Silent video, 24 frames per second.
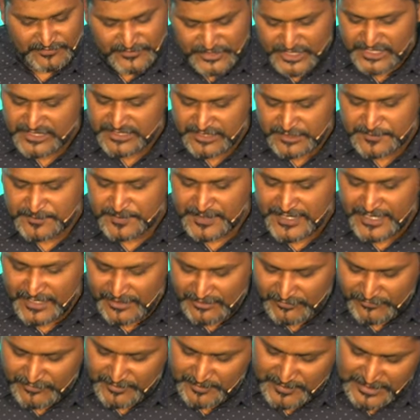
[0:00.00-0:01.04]
So if Jesus
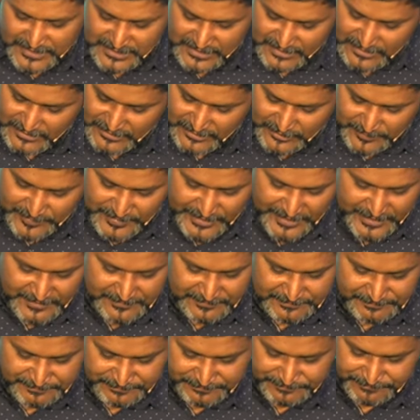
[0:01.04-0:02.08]
prayed, we must learn to
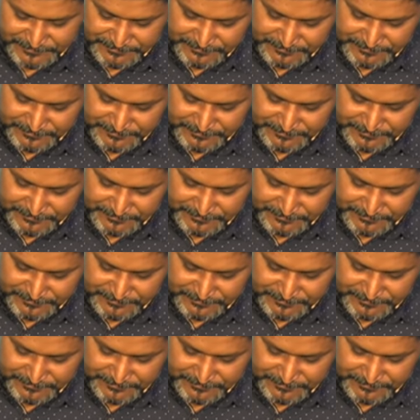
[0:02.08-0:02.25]
pray.